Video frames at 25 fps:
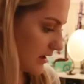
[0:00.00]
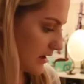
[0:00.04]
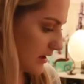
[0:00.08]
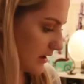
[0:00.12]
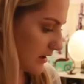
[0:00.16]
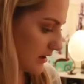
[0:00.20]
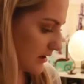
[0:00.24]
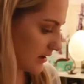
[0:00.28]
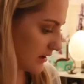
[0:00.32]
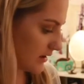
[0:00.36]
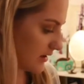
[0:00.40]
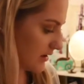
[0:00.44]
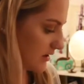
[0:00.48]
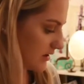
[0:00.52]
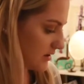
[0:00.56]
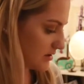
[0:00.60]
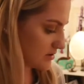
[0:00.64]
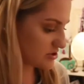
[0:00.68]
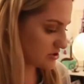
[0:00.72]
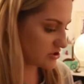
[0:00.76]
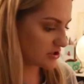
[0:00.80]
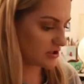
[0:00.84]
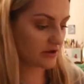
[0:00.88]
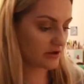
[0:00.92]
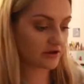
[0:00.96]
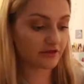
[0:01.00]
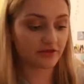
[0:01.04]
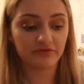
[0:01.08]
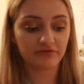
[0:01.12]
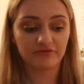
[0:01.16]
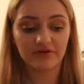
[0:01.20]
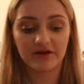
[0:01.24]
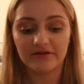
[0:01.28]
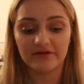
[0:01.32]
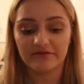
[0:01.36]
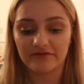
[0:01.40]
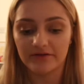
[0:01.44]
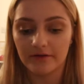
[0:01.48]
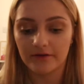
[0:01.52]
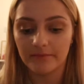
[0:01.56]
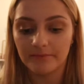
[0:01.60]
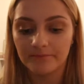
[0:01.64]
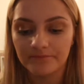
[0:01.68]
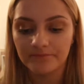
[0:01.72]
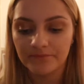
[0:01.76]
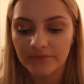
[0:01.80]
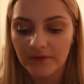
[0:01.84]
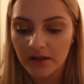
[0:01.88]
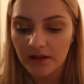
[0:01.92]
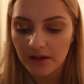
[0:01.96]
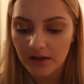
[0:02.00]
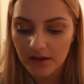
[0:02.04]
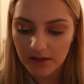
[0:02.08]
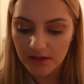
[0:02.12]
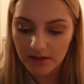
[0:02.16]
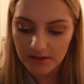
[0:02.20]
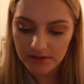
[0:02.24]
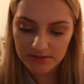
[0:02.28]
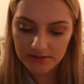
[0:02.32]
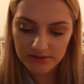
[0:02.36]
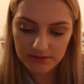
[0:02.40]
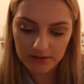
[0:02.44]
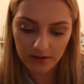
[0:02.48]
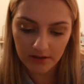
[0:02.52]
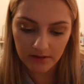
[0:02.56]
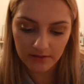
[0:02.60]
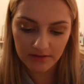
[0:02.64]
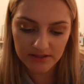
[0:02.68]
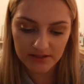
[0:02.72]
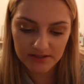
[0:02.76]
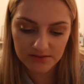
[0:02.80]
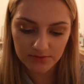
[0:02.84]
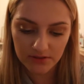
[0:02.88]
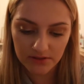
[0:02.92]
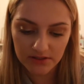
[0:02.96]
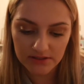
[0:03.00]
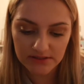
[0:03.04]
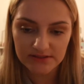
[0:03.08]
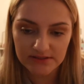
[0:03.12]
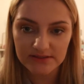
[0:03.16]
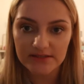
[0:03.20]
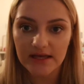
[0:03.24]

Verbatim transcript: I took three of them. So this one